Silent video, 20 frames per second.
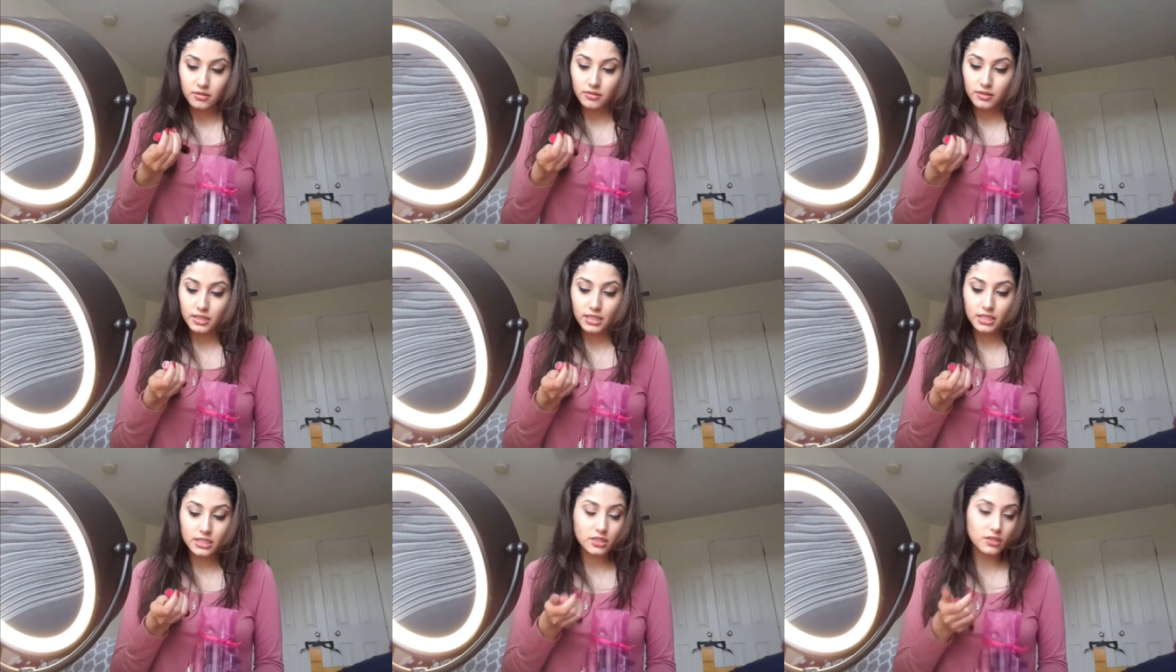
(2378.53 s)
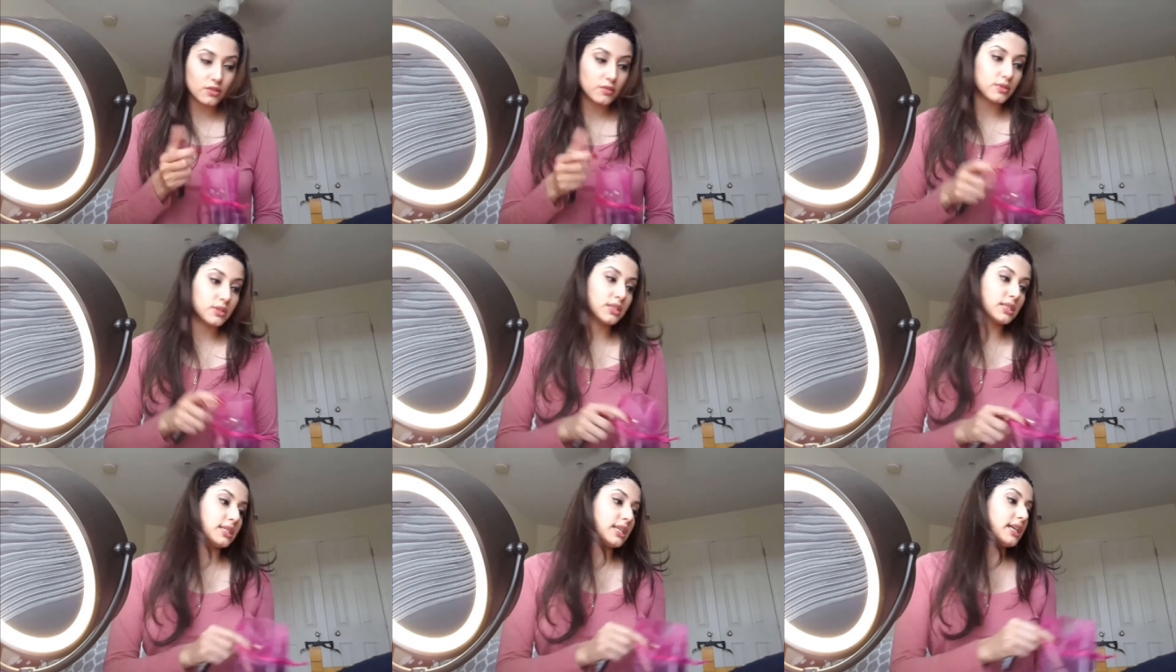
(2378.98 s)
Let's go
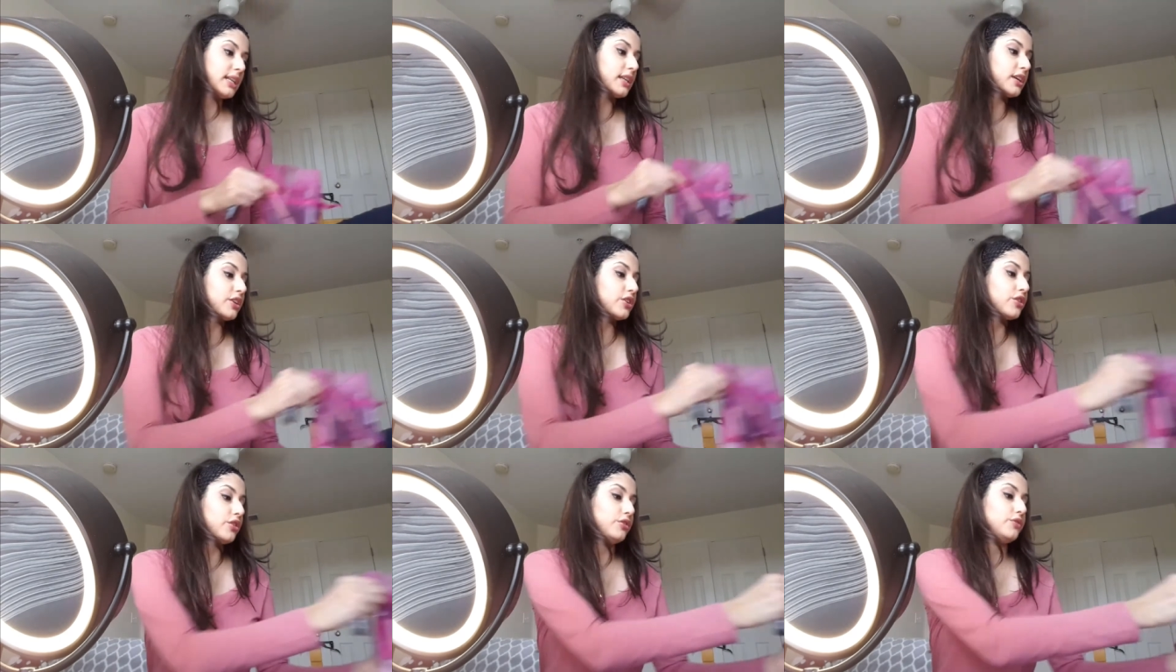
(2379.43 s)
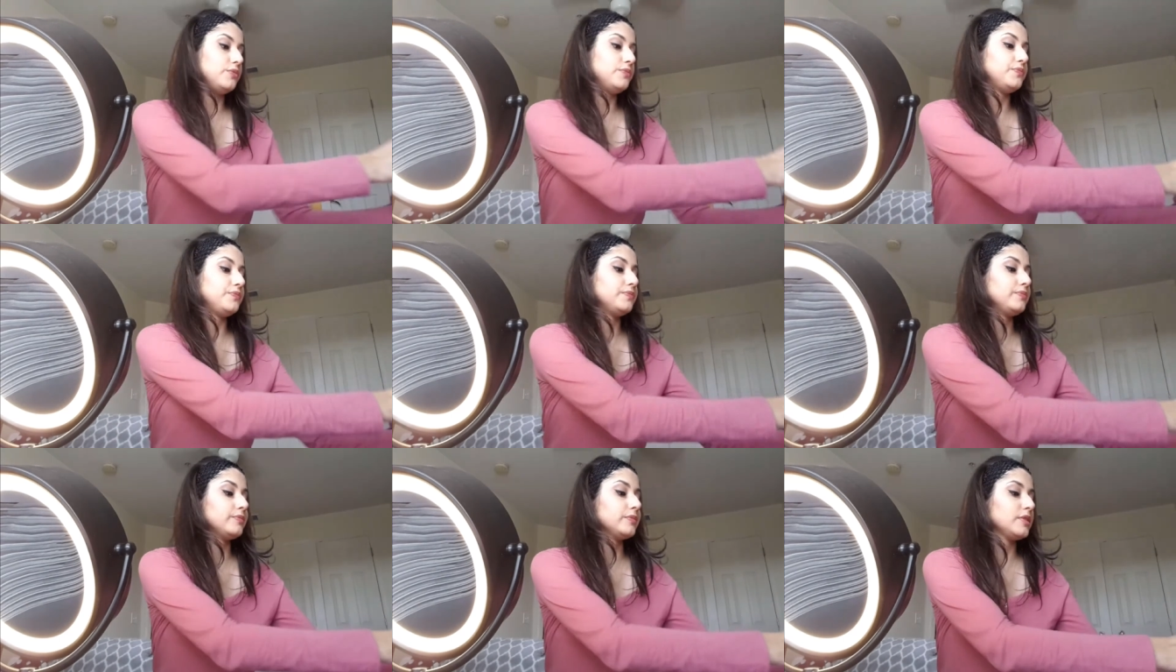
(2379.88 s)
with this LA Girl.
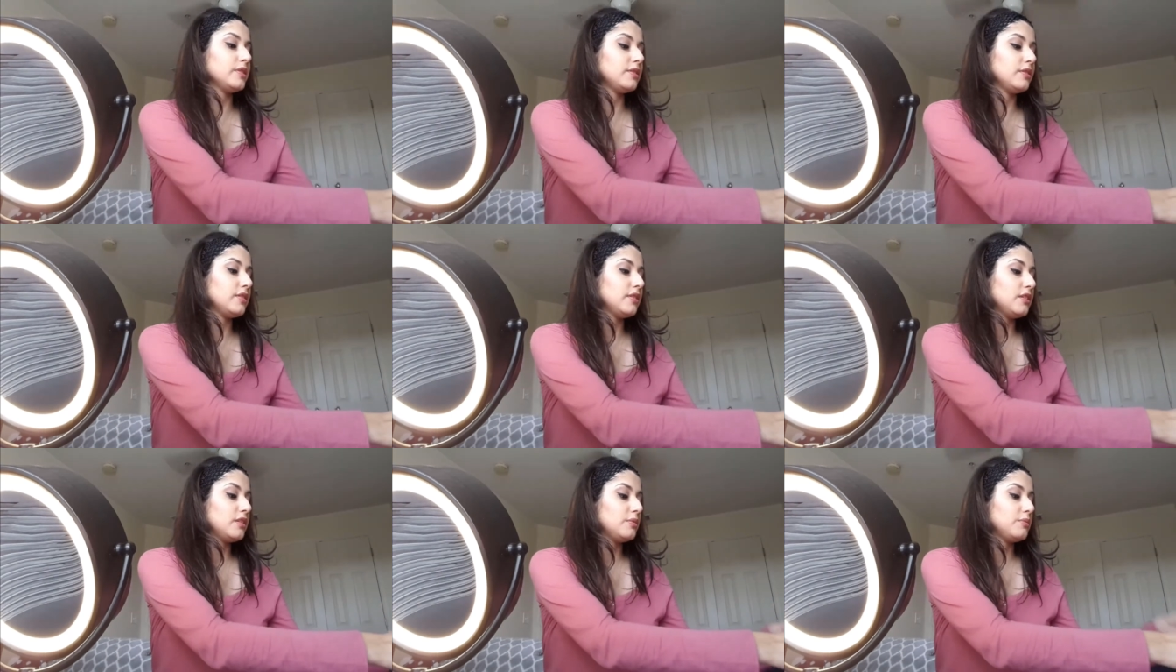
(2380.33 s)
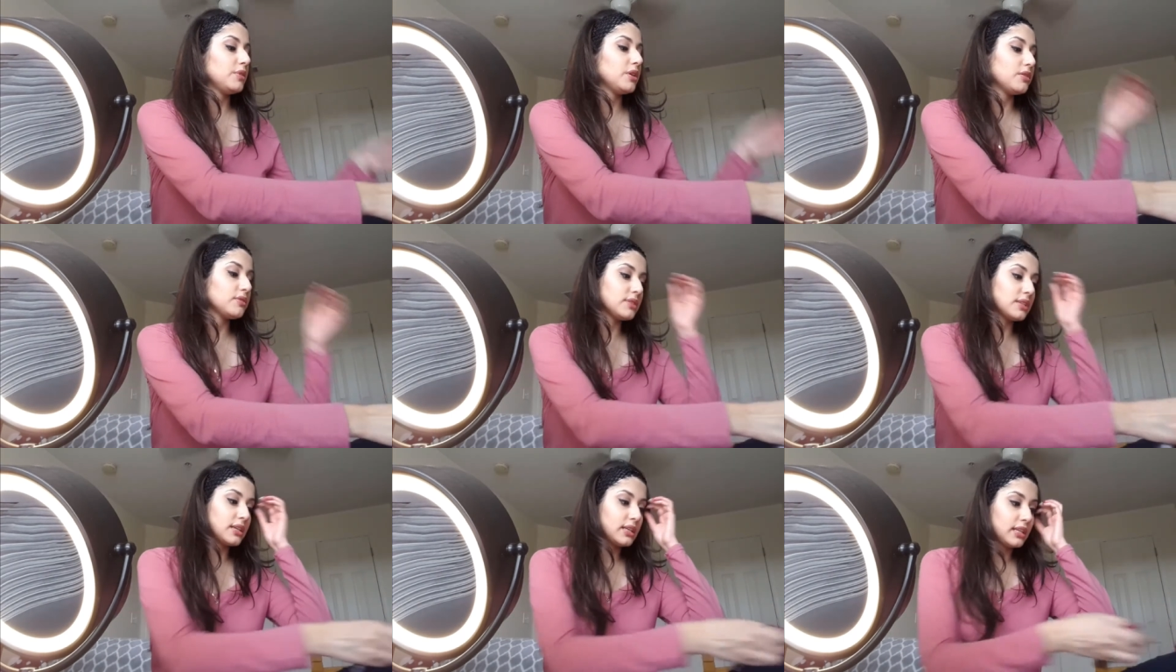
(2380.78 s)
Been
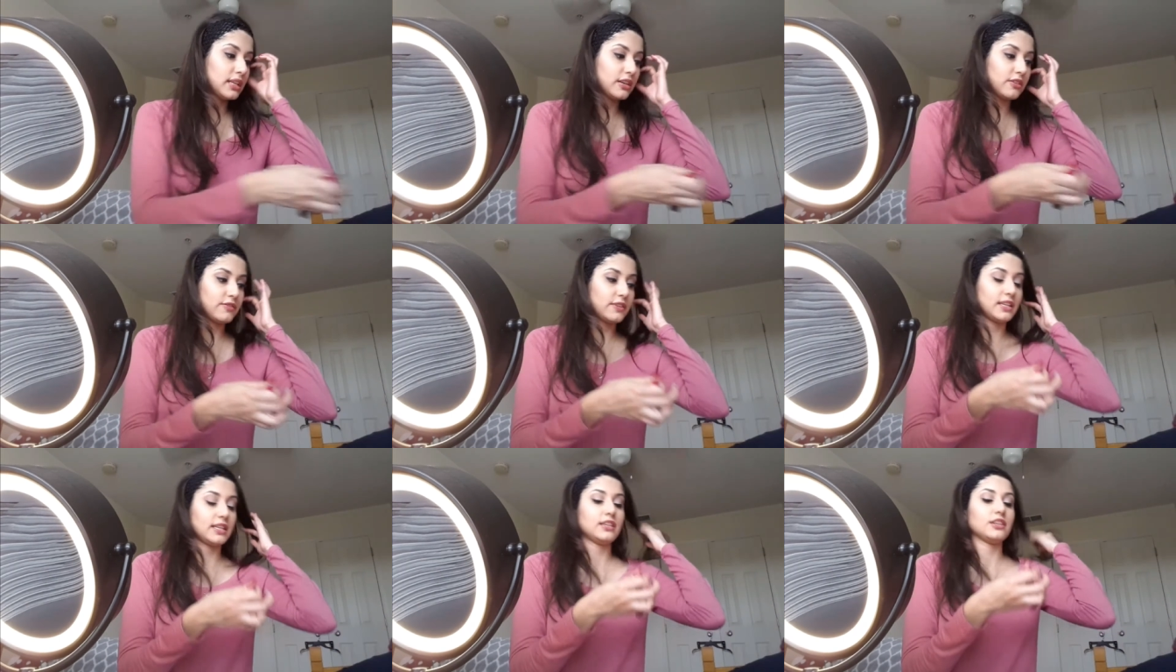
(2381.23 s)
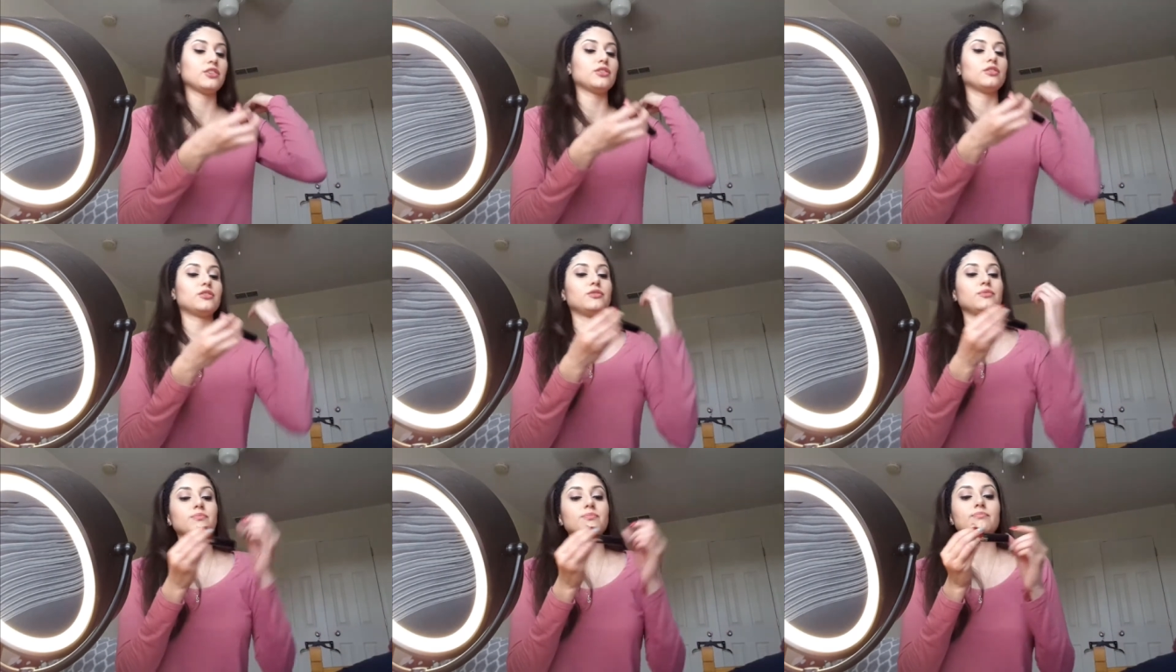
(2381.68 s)
using a lot of LA
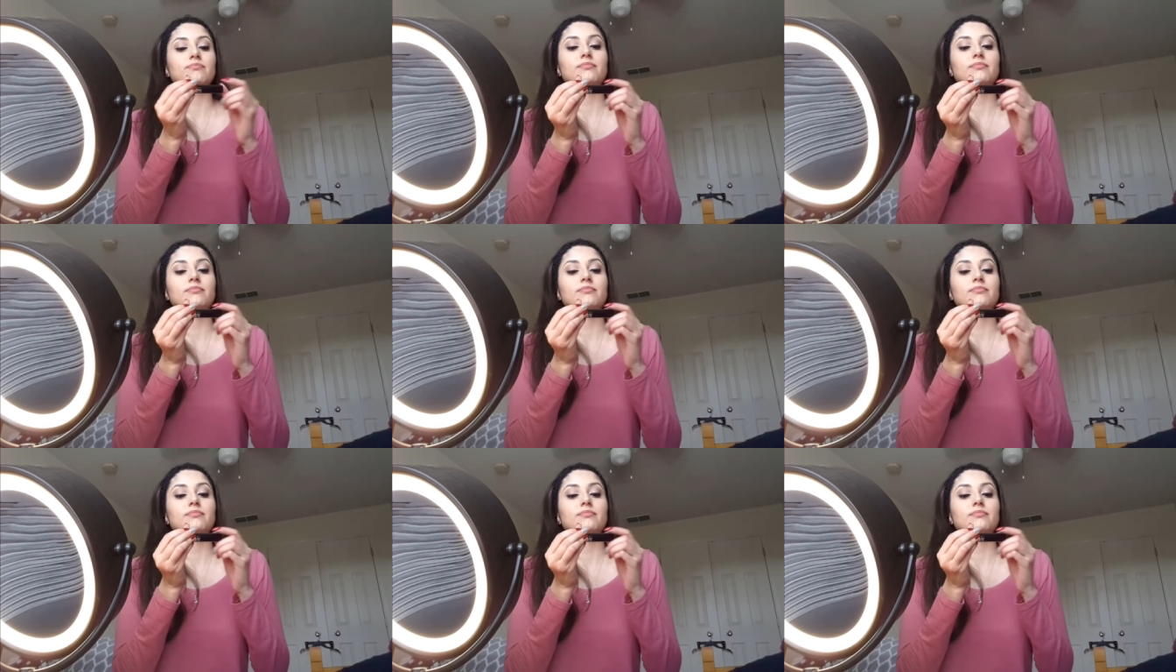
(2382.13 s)
Girl.